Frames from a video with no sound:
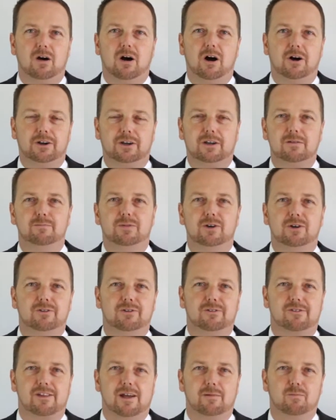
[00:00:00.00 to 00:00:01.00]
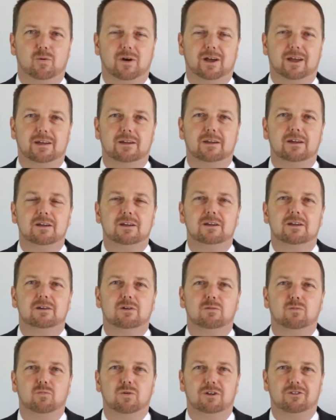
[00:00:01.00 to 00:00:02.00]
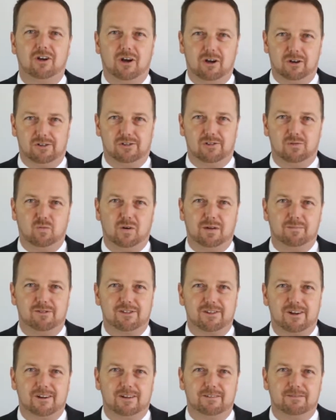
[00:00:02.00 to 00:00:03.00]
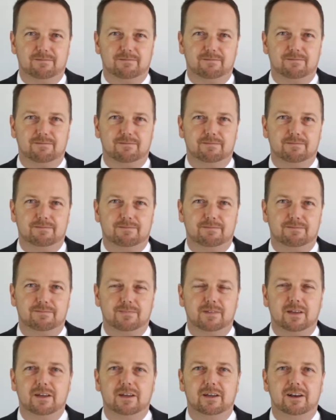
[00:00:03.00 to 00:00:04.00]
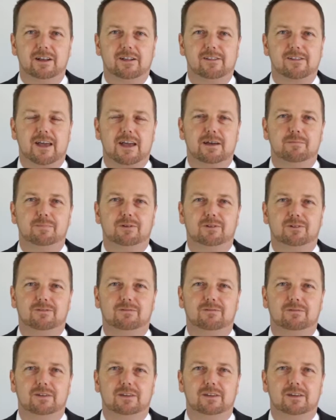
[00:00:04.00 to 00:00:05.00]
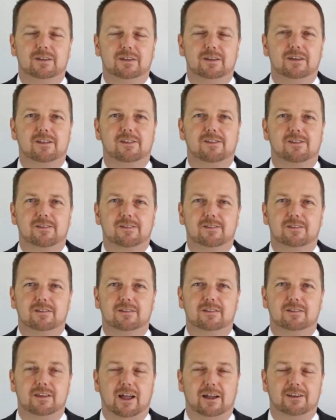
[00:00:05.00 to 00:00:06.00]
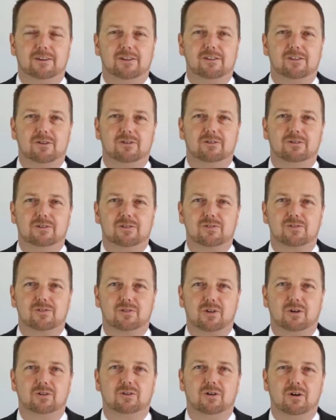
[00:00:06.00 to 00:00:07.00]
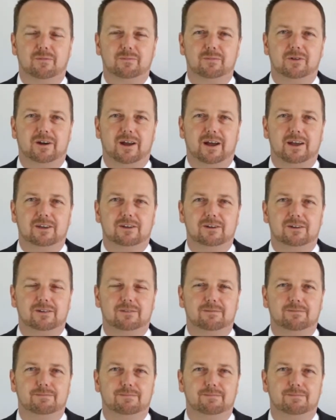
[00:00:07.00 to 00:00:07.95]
on a computer somewhere which hosts a website. An example is dundaslawyers.com.au.